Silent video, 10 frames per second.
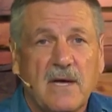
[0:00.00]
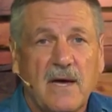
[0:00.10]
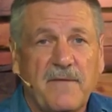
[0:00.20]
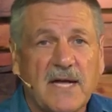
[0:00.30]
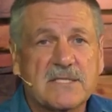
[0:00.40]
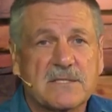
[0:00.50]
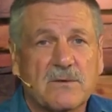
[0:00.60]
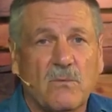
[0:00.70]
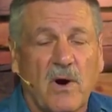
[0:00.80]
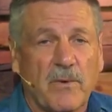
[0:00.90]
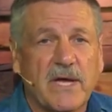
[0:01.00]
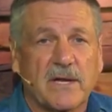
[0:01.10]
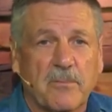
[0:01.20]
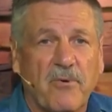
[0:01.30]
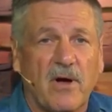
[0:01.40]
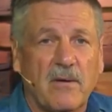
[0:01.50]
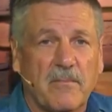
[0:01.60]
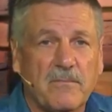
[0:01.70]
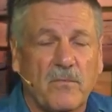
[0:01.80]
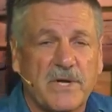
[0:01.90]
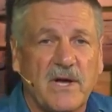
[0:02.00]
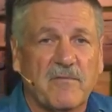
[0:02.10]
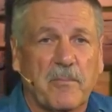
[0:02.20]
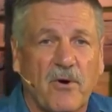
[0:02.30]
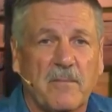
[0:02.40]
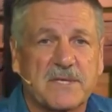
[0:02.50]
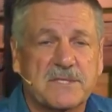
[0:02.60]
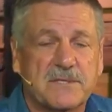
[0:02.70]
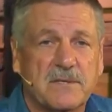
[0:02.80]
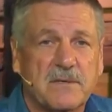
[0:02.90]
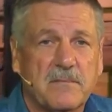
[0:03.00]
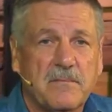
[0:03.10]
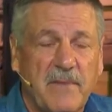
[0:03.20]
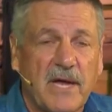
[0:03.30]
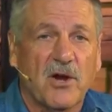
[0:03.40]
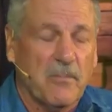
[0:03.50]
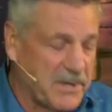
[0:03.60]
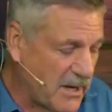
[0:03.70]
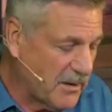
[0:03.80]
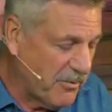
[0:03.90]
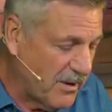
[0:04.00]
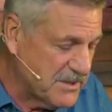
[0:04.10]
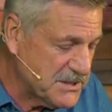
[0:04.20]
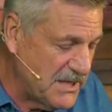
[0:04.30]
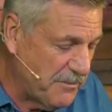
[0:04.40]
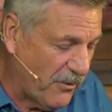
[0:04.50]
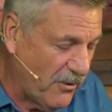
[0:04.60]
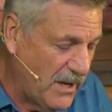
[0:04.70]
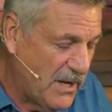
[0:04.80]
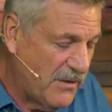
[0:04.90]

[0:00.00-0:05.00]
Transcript: And that's where we get in a problem when you have a promise maker but not a promise keeper.